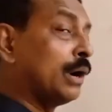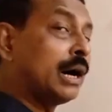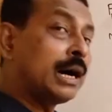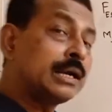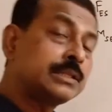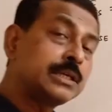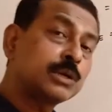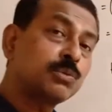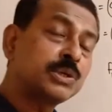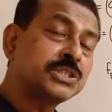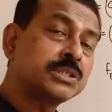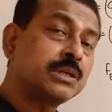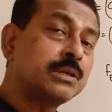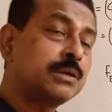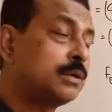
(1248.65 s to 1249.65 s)
Another
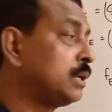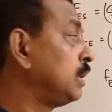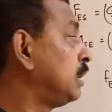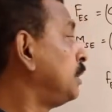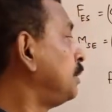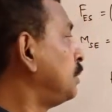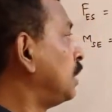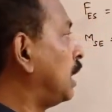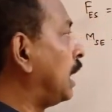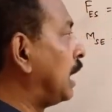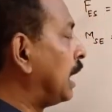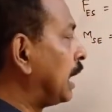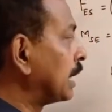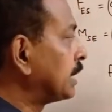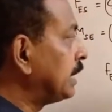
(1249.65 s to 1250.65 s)
question,
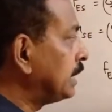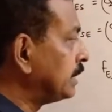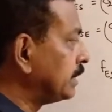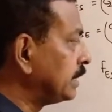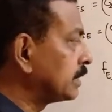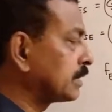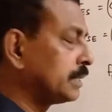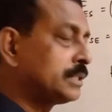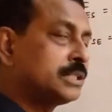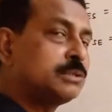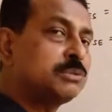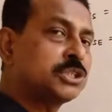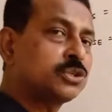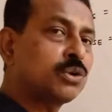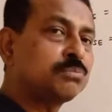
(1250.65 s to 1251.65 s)
again in
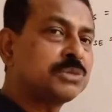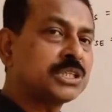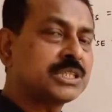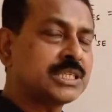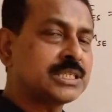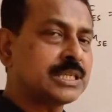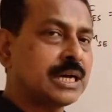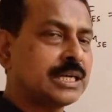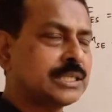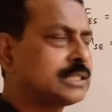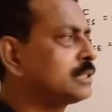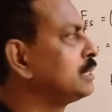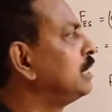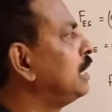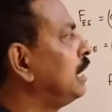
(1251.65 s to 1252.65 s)
continuation of this, is
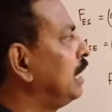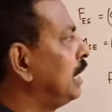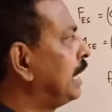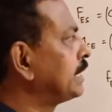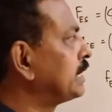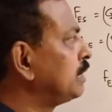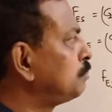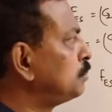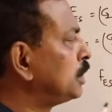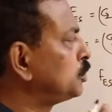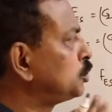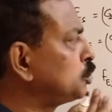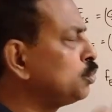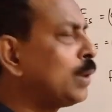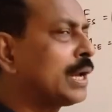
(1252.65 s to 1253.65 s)
asked, like if the
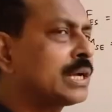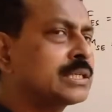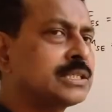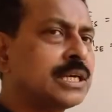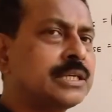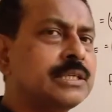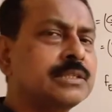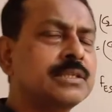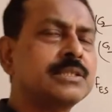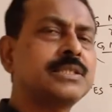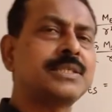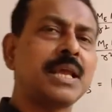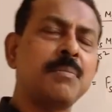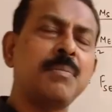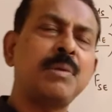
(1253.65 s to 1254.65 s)
two are exerting the
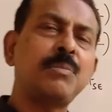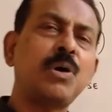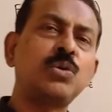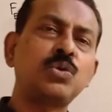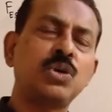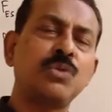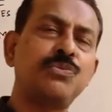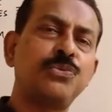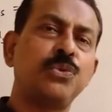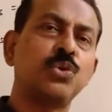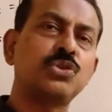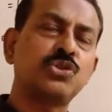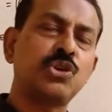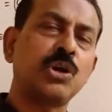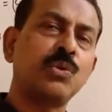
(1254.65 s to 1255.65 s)
same amount of
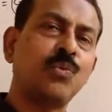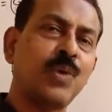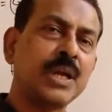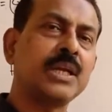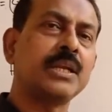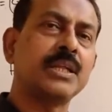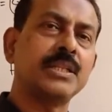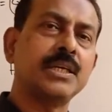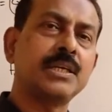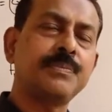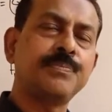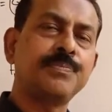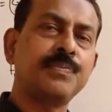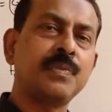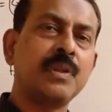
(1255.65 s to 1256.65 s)
force on one another,
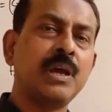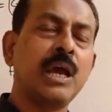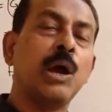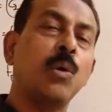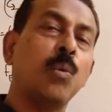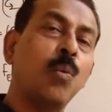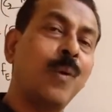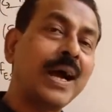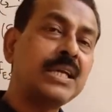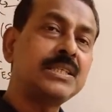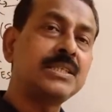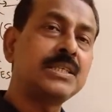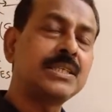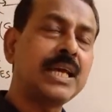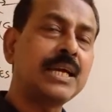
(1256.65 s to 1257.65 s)
why is
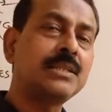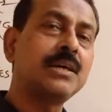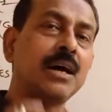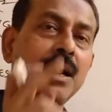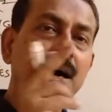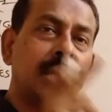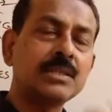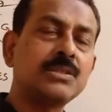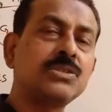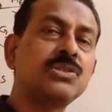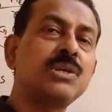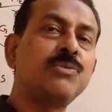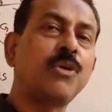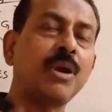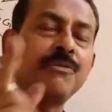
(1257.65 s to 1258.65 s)
it that the Earth is
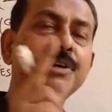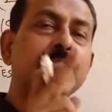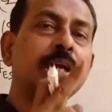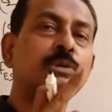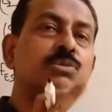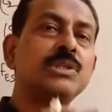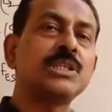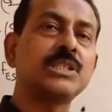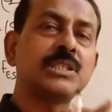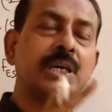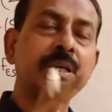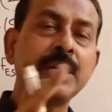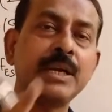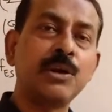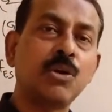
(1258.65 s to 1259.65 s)
revolving around the
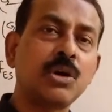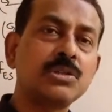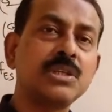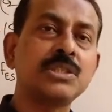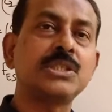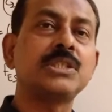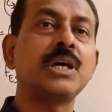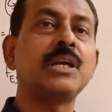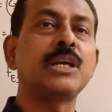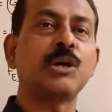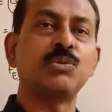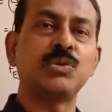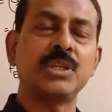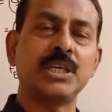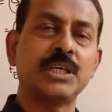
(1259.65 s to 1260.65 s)
Sun and not the Sun
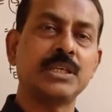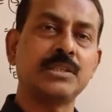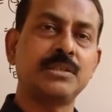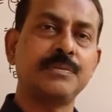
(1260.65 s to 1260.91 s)
around the Earth?